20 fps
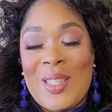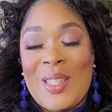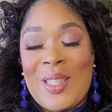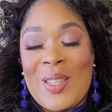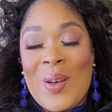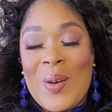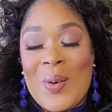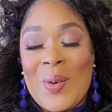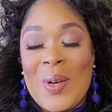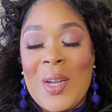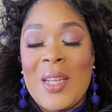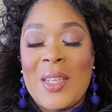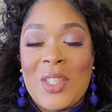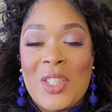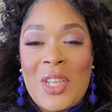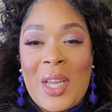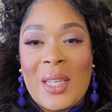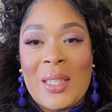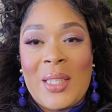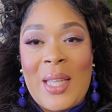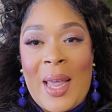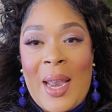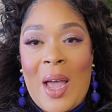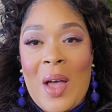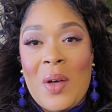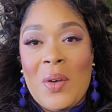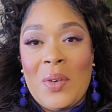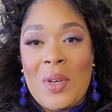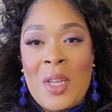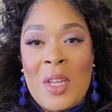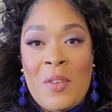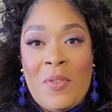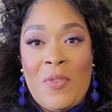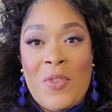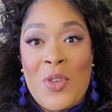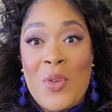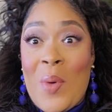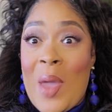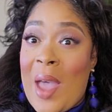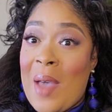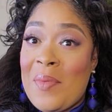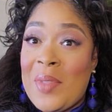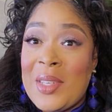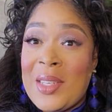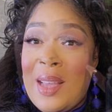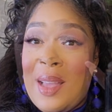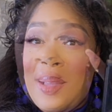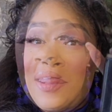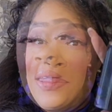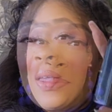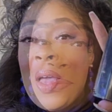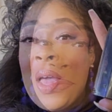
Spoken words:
So check that out if you have the time.